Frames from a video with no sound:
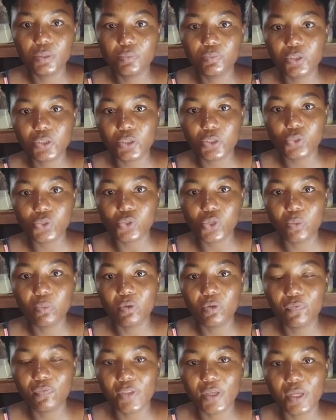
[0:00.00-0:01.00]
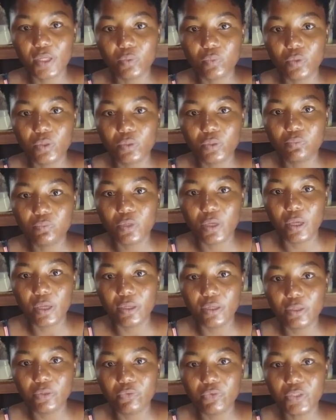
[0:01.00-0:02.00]
Because some of the
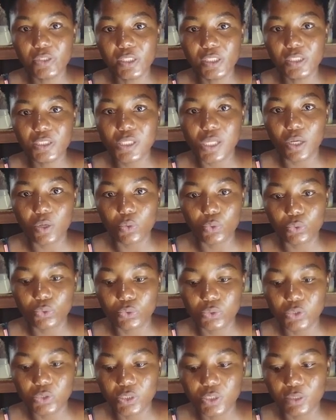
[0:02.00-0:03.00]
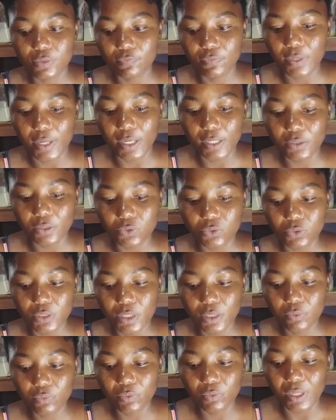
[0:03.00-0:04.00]
ingredients are corrosive. Like
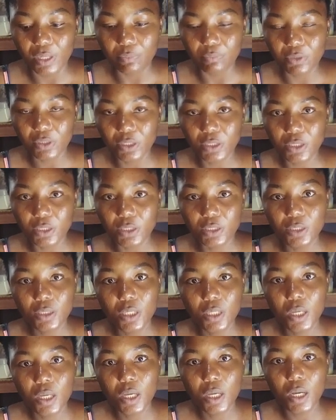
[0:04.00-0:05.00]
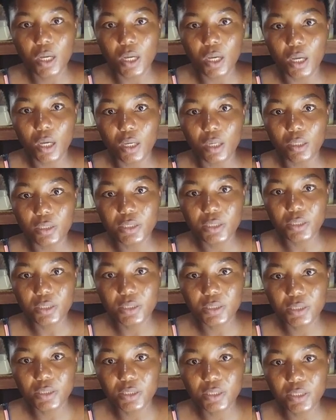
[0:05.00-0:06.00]
today, we are making
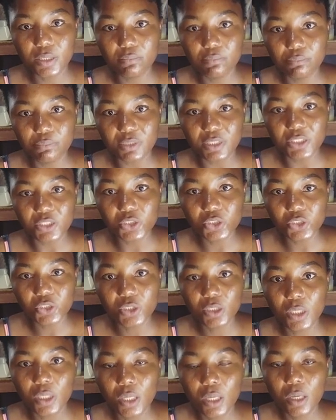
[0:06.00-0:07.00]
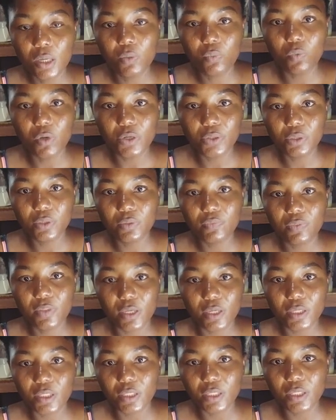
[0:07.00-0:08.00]
thin bleach. One of
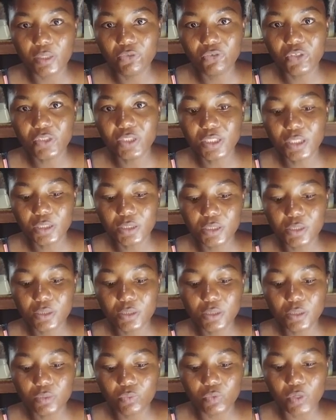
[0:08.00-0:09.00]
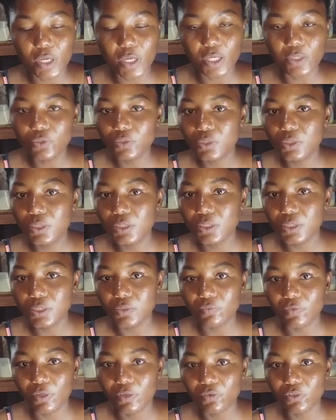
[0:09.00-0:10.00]
the ingredients we are using is
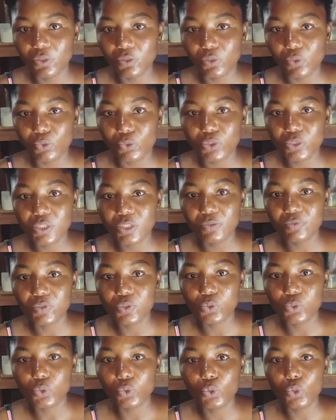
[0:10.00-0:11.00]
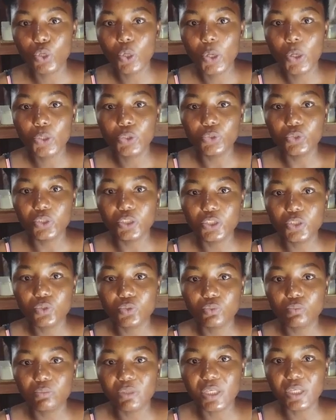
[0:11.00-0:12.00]
very corrosive, so you need
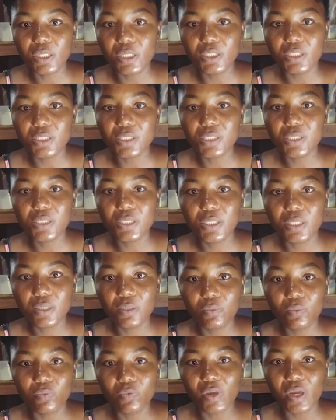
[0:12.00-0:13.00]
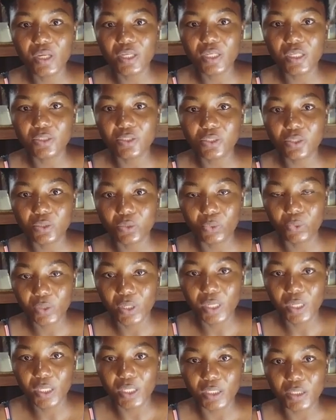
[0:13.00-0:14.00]
to make it where there is no
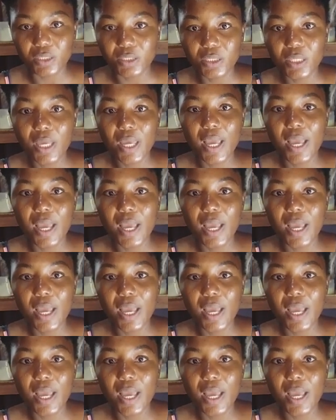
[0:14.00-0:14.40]
kids.